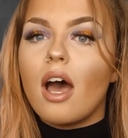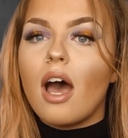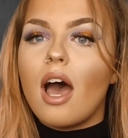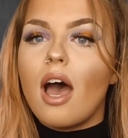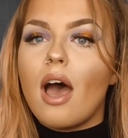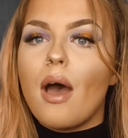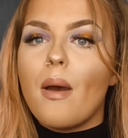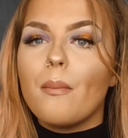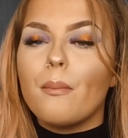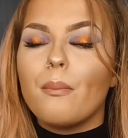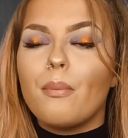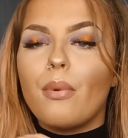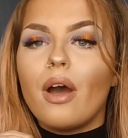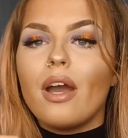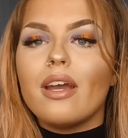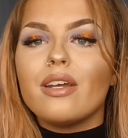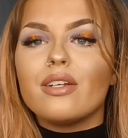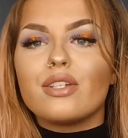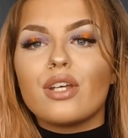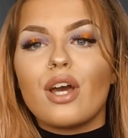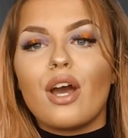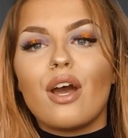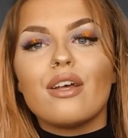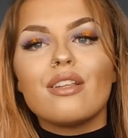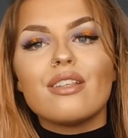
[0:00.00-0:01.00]
But
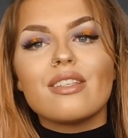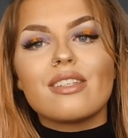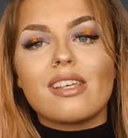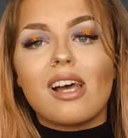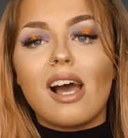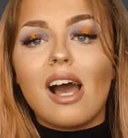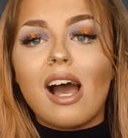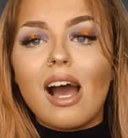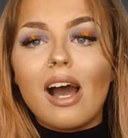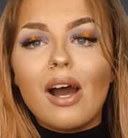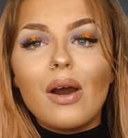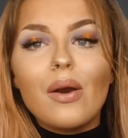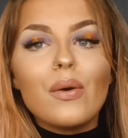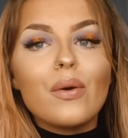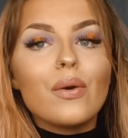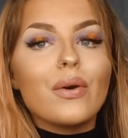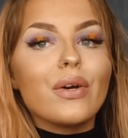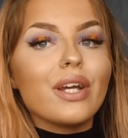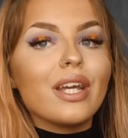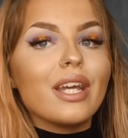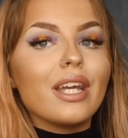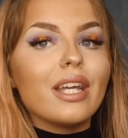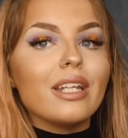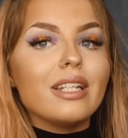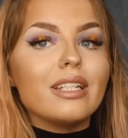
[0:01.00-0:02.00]
it turns
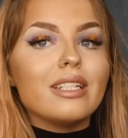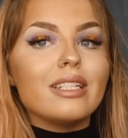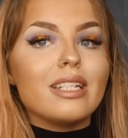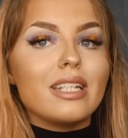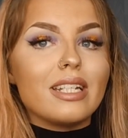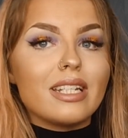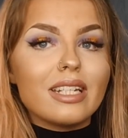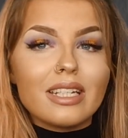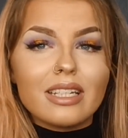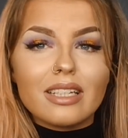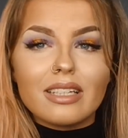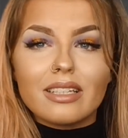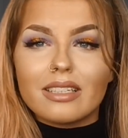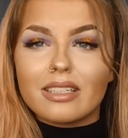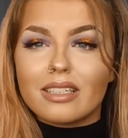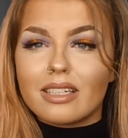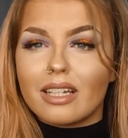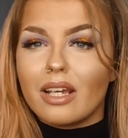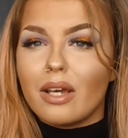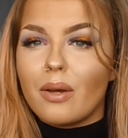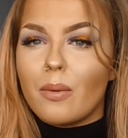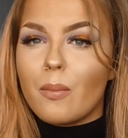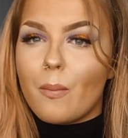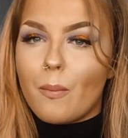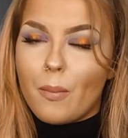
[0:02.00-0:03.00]
out he didn't
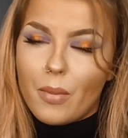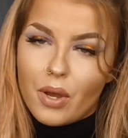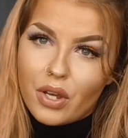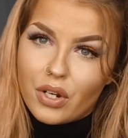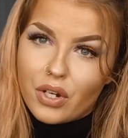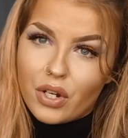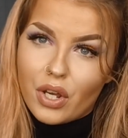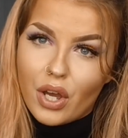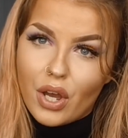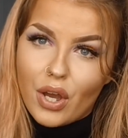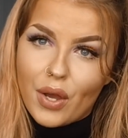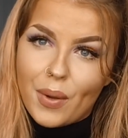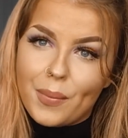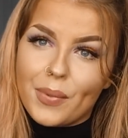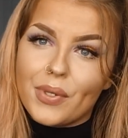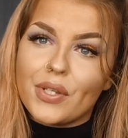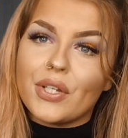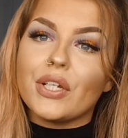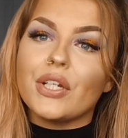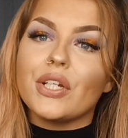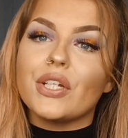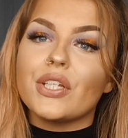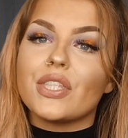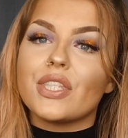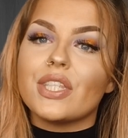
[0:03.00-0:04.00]
murder her
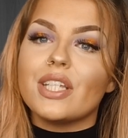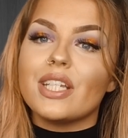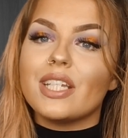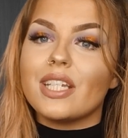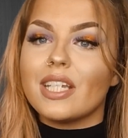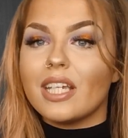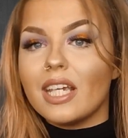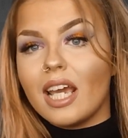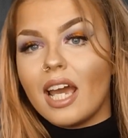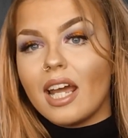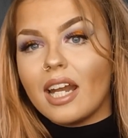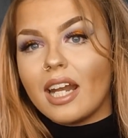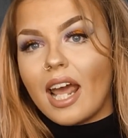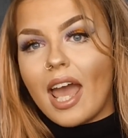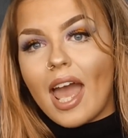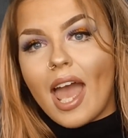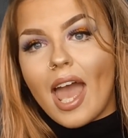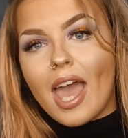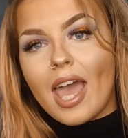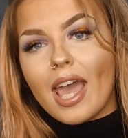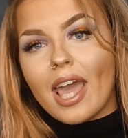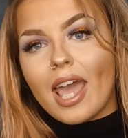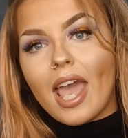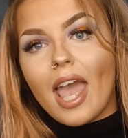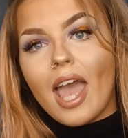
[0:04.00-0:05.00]
because the
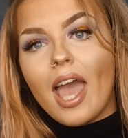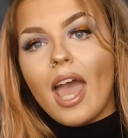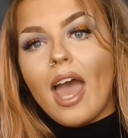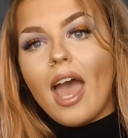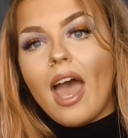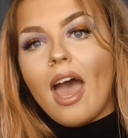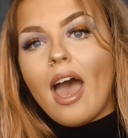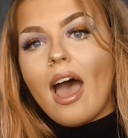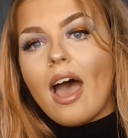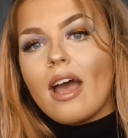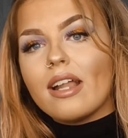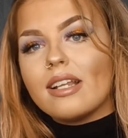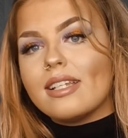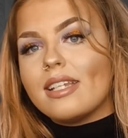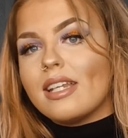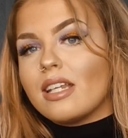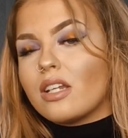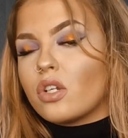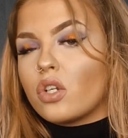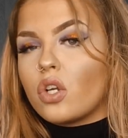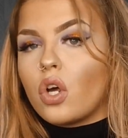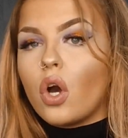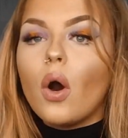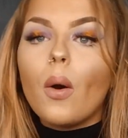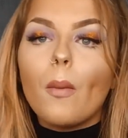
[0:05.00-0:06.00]
DNA
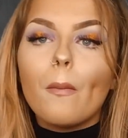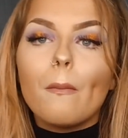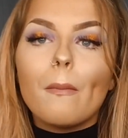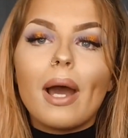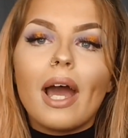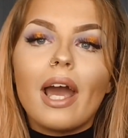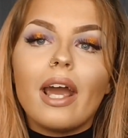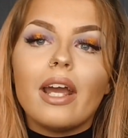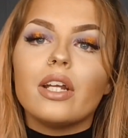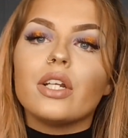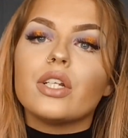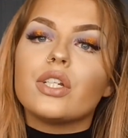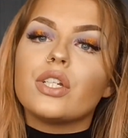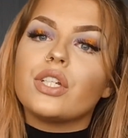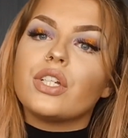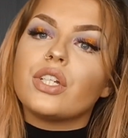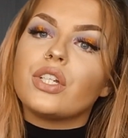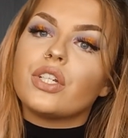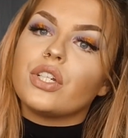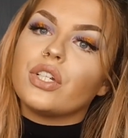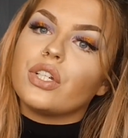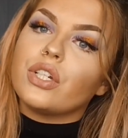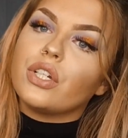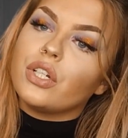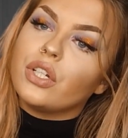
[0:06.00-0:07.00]
did not
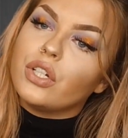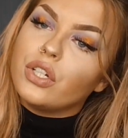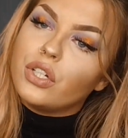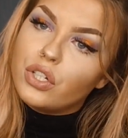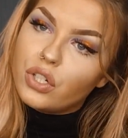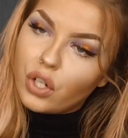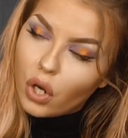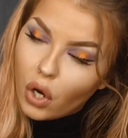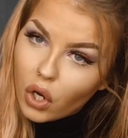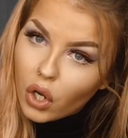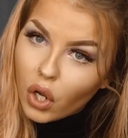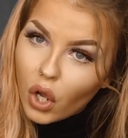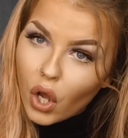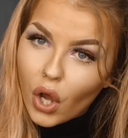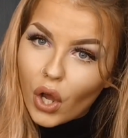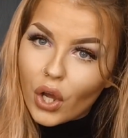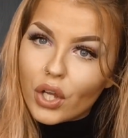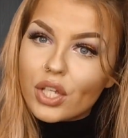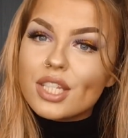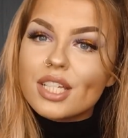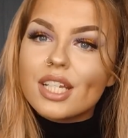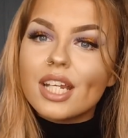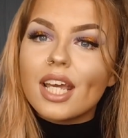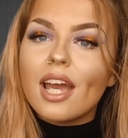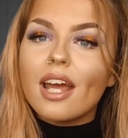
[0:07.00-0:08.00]
match John
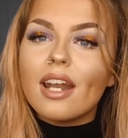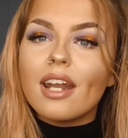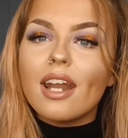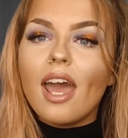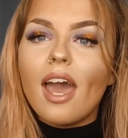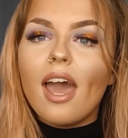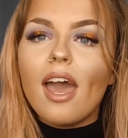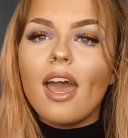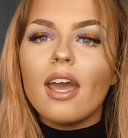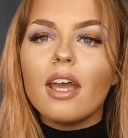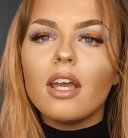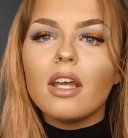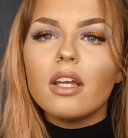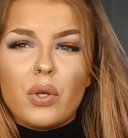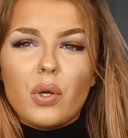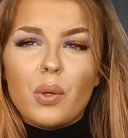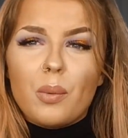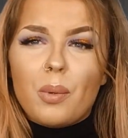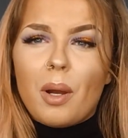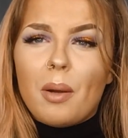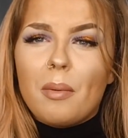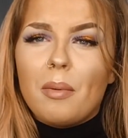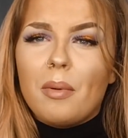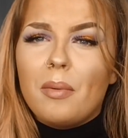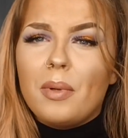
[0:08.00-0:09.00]
Carr's DNA. You're
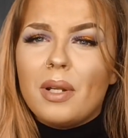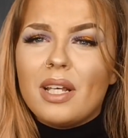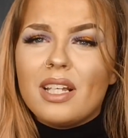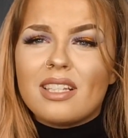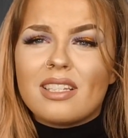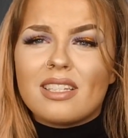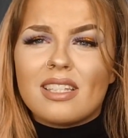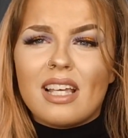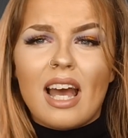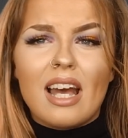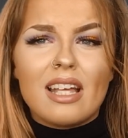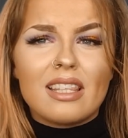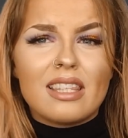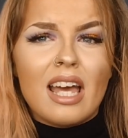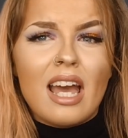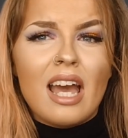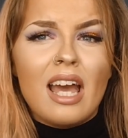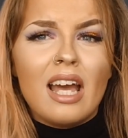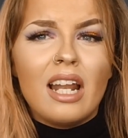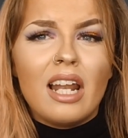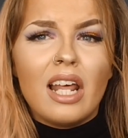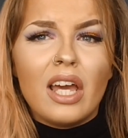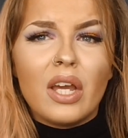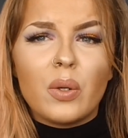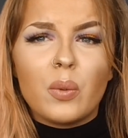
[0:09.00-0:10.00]
probably sat
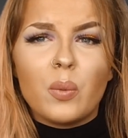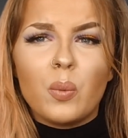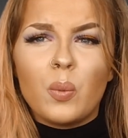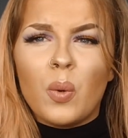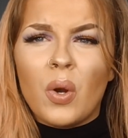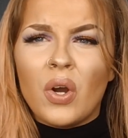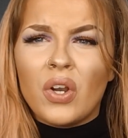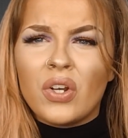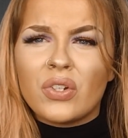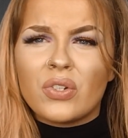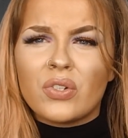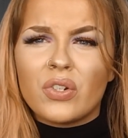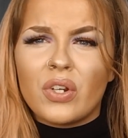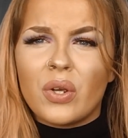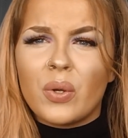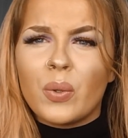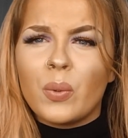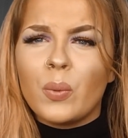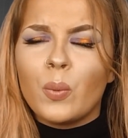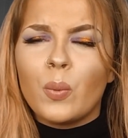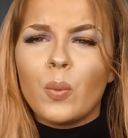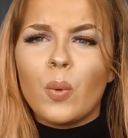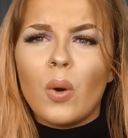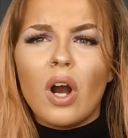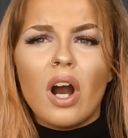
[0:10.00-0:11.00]
there
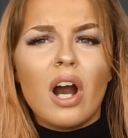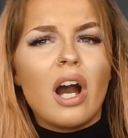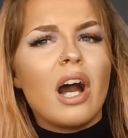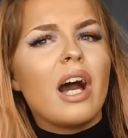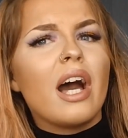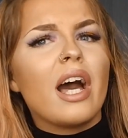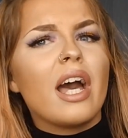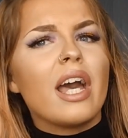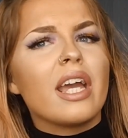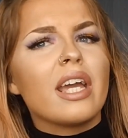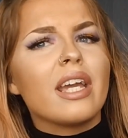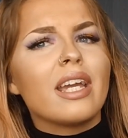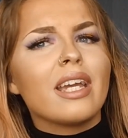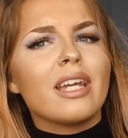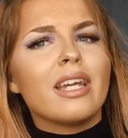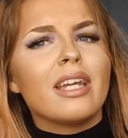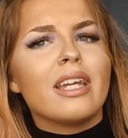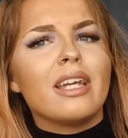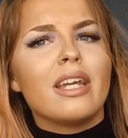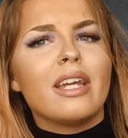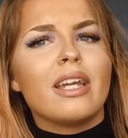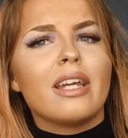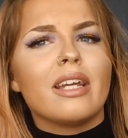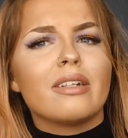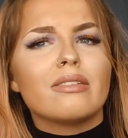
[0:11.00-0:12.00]
wondering
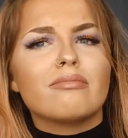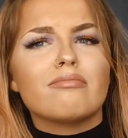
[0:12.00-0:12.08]
why